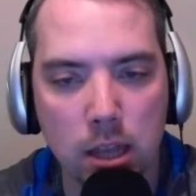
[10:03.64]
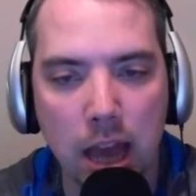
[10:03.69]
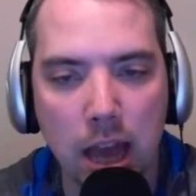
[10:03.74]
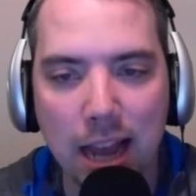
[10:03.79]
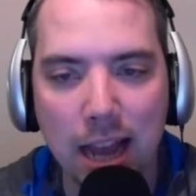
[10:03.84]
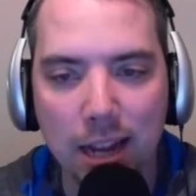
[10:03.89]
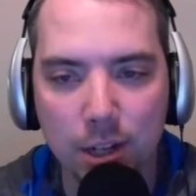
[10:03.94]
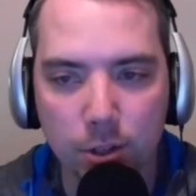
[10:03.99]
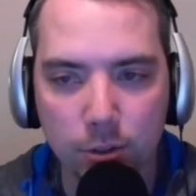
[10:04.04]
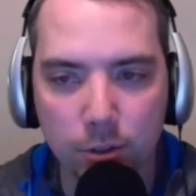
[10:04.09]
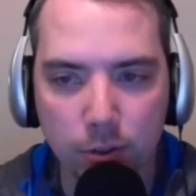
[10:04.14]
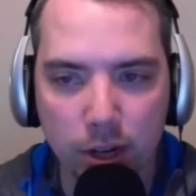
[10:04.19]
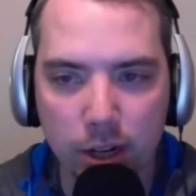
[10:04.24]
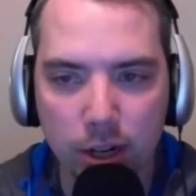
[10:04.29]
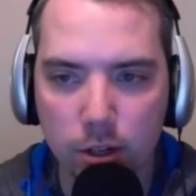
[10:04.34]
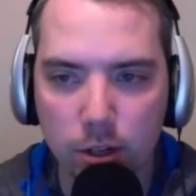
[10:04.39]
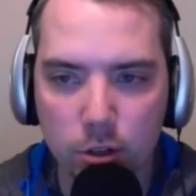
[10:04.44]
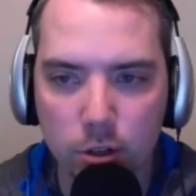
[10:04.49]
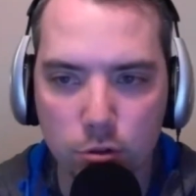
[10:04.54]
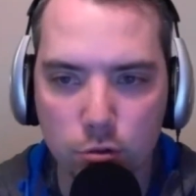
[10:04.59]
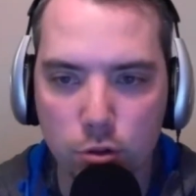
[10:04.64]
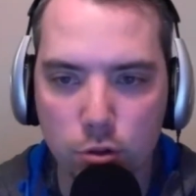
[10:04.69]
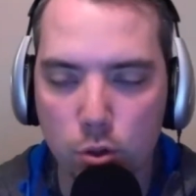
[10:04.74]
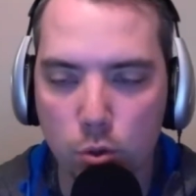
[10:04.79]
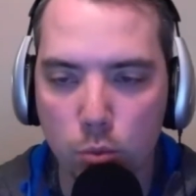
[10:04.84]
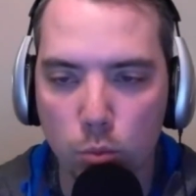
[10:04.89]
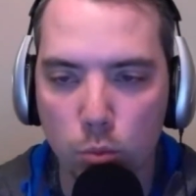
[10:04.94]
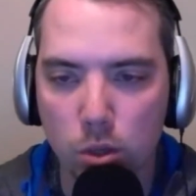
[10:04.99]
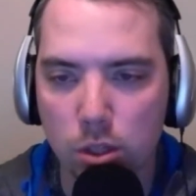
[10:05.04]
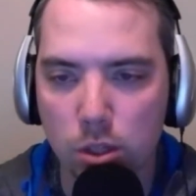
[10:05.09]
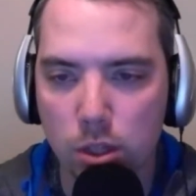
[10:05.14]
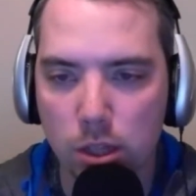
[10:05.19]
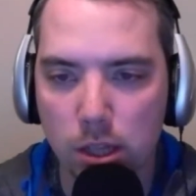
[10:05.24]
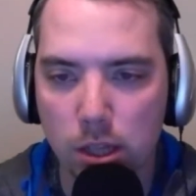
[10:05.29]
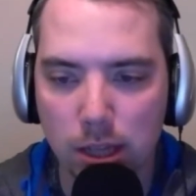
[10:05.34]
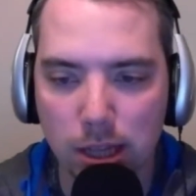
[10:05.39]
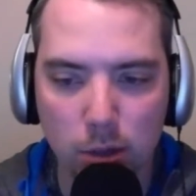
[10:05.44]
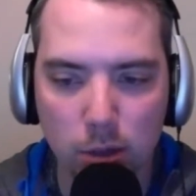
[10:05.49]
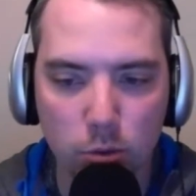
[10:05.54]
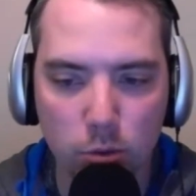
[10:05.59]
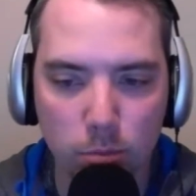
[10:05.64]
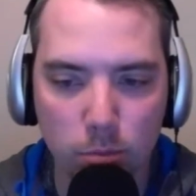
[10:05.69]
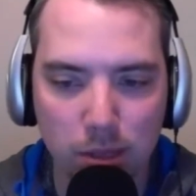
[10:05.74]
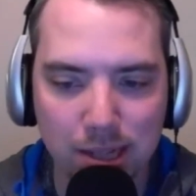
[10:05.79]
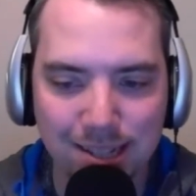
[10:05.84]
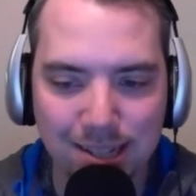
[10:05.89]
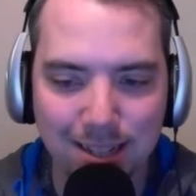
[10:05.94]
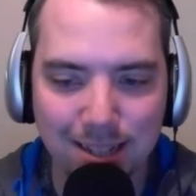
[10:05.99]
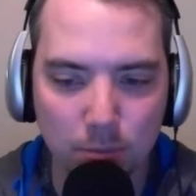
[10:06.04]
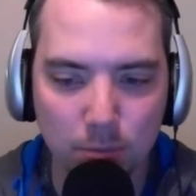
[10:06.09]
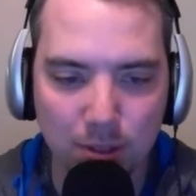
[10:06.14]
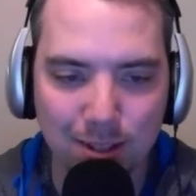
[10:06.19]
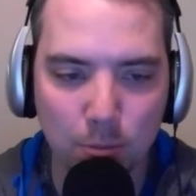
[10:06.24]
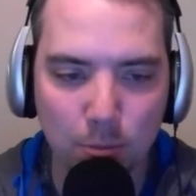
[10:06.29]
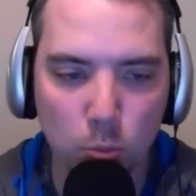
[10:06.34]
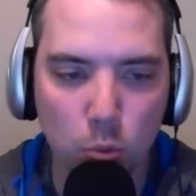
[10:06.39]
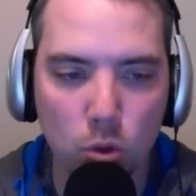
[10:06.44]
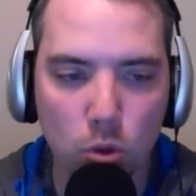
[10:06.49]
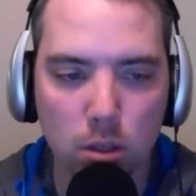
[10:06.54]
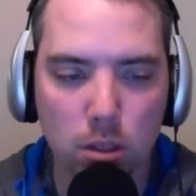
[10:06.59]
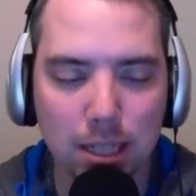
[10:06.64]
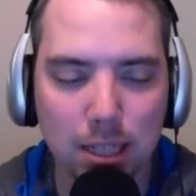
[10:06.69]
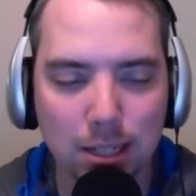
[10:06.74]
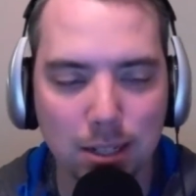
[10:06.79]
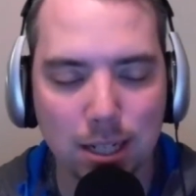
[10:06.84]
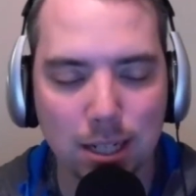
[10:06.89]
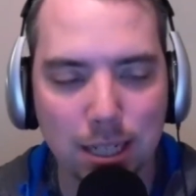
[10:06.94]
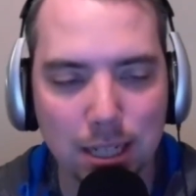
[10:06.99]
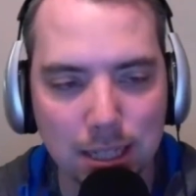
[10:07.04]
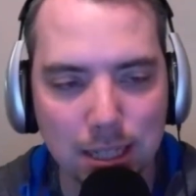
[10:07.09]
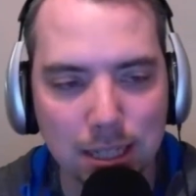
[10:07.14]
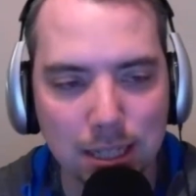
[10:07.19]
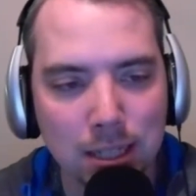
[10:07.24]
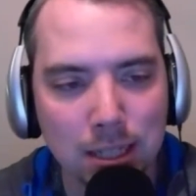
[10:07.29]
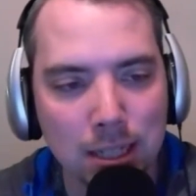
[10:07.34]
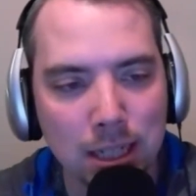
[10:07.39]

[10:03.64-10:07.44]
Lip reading: aggravating news. You wish that there would be something more clear-cut.